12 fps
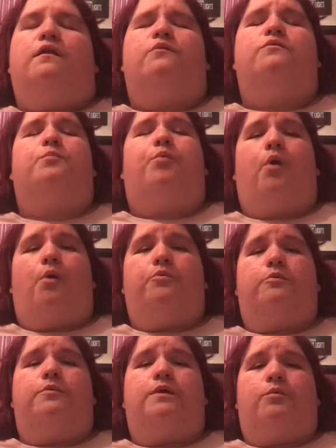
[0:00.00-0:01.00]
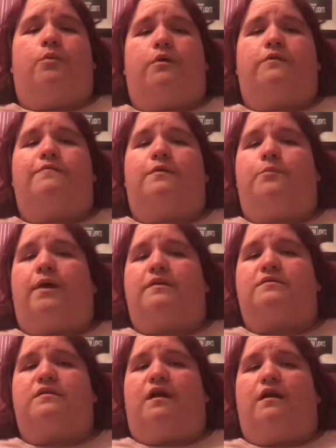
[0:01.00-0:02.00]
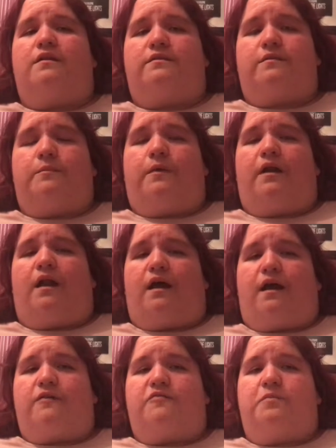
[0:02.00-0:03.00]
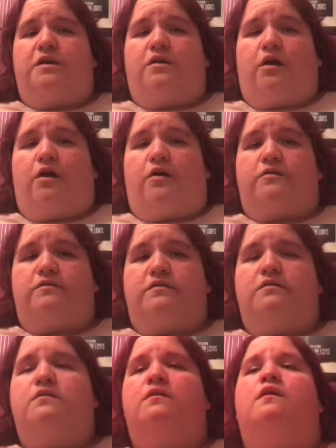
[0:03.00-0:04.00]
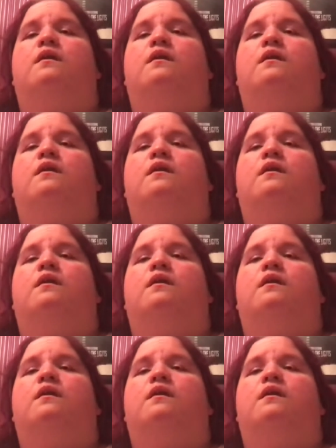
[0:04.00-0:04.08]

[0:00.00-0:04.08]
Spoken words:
That was probably one of the best nights of my life because